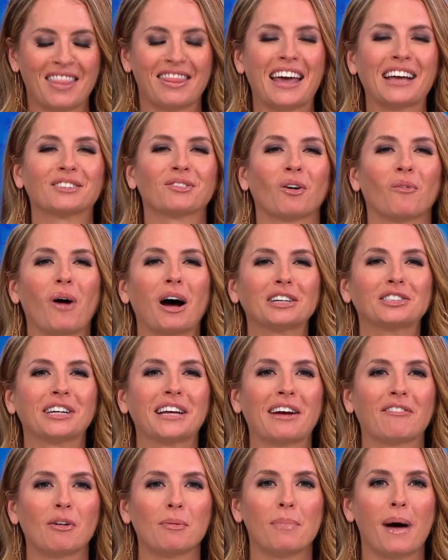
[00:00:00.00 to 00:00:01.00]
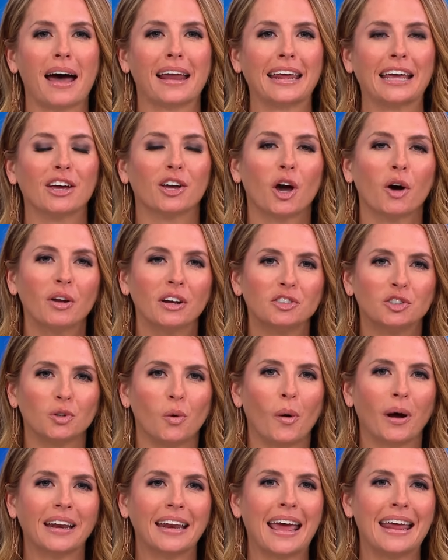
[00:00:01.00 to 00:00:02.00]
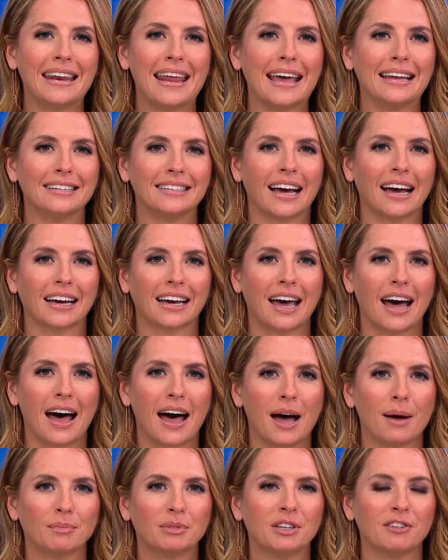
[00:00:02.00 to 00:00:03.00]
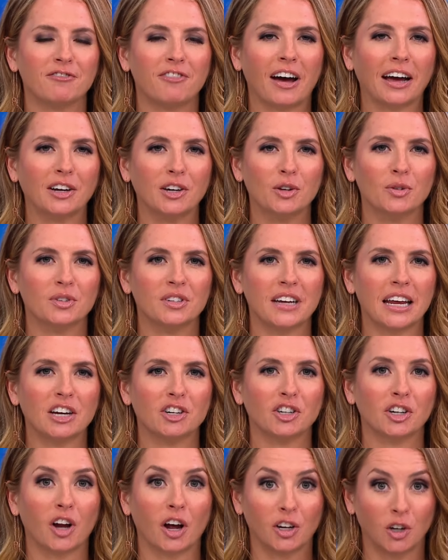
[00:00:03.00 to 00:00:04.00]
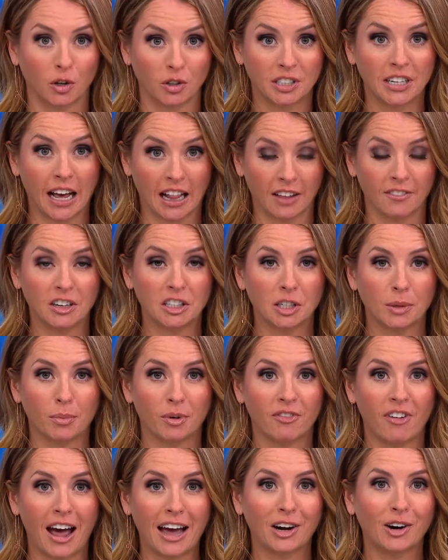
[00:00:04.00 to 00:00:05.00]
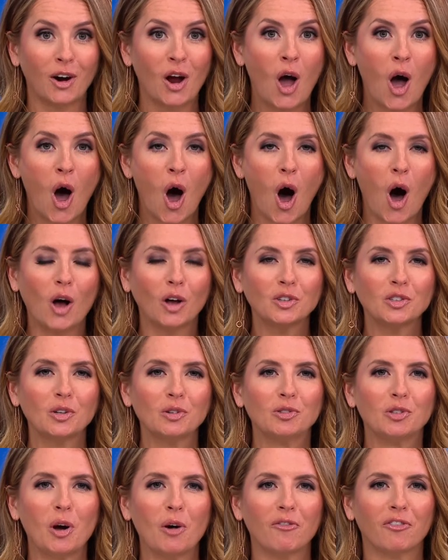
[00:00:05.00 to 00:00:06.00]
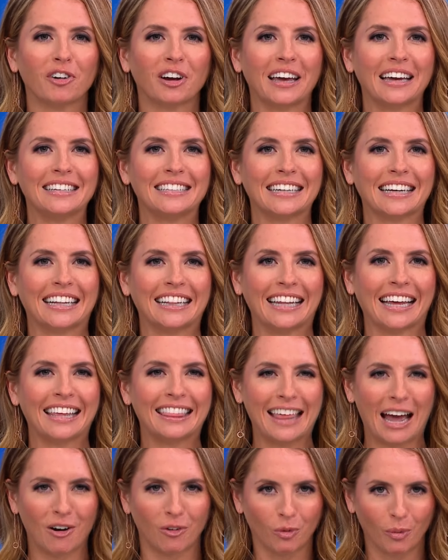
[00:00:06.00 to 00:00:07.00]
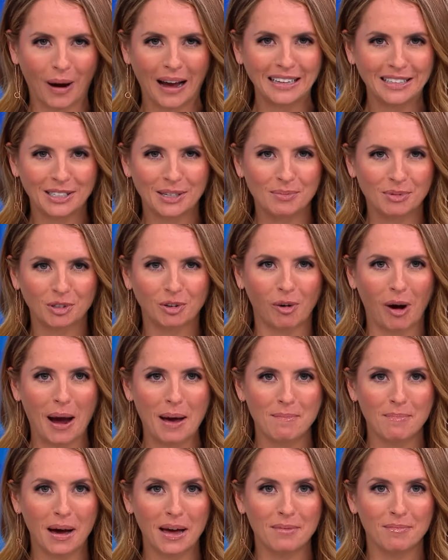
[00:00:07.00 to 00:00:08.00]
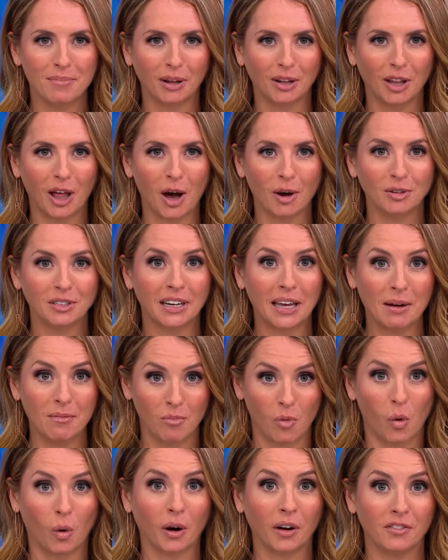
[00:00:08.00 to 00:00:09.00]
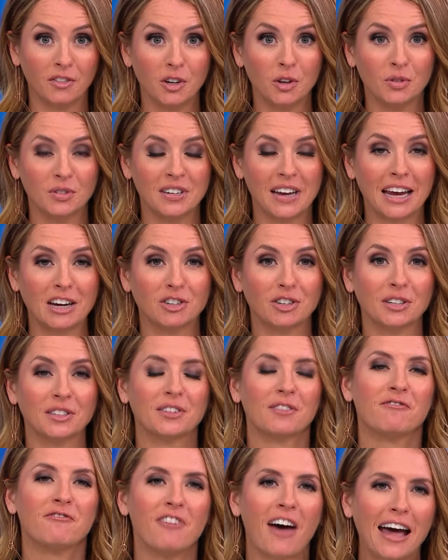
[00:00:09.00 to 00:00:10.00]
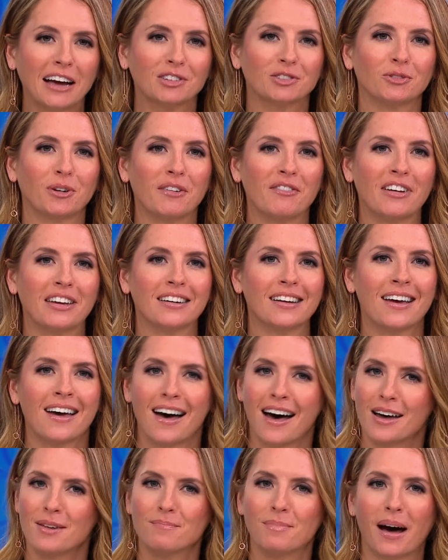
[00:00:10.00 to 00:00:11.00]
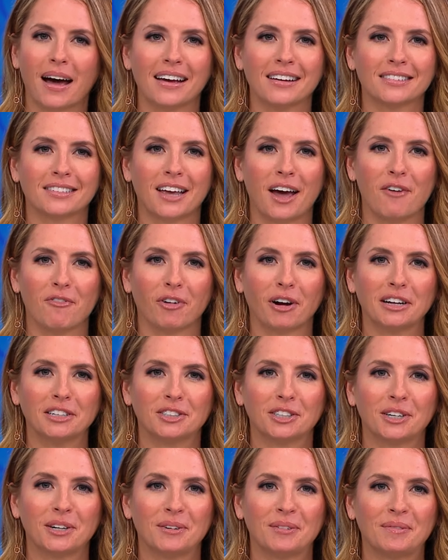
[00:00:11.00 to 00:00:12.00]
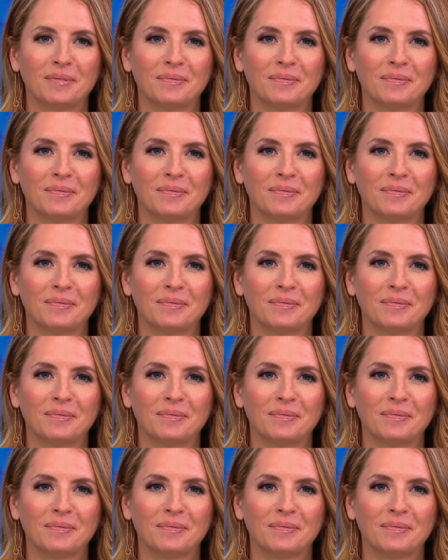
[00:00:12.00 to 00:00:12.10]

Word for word: Thanks for watching, everybody. Go to joinnn.com to find News Nation on your television provider. Also, don't forget to click that red subscribe button below to get more of News Nation's fact driven, unbiased coverage.